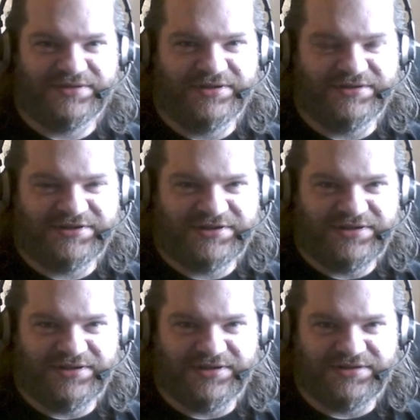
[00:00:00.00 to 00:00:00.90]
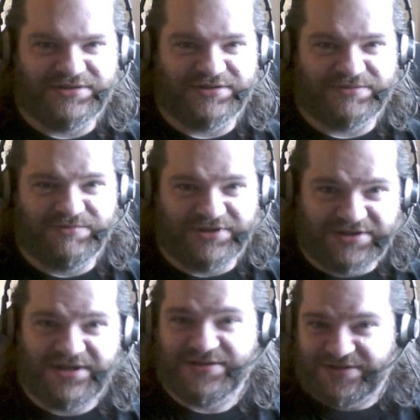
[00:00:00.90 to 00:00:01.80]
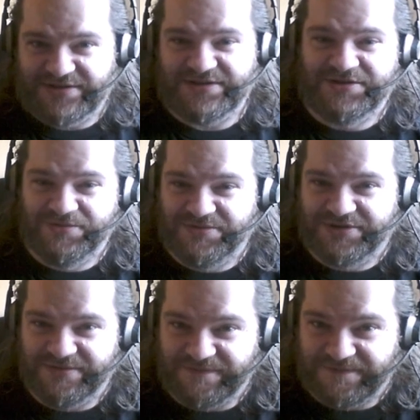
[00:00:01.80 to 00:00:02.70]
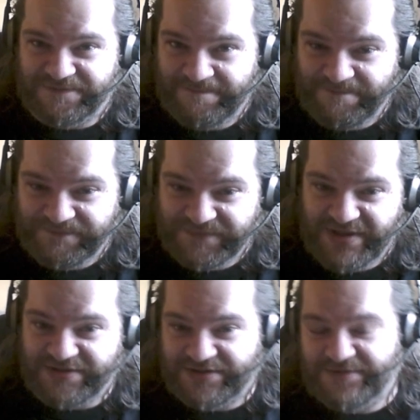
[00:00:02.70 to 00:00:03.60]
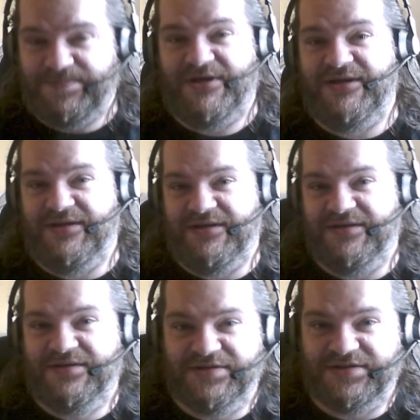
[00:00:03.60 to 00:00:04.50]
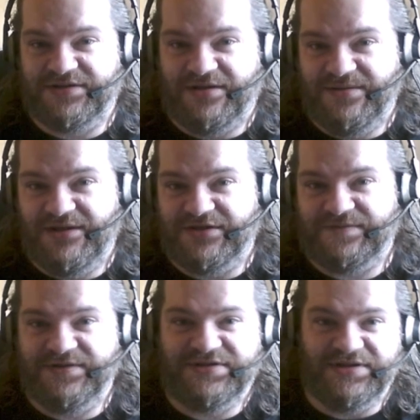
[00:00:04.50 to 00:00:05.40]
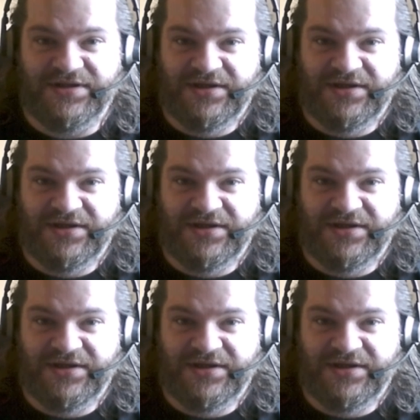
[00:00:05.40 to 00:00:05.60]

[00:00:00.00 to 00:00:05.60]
at teenagers, which does sort of explain it, because, I mean, let's face it,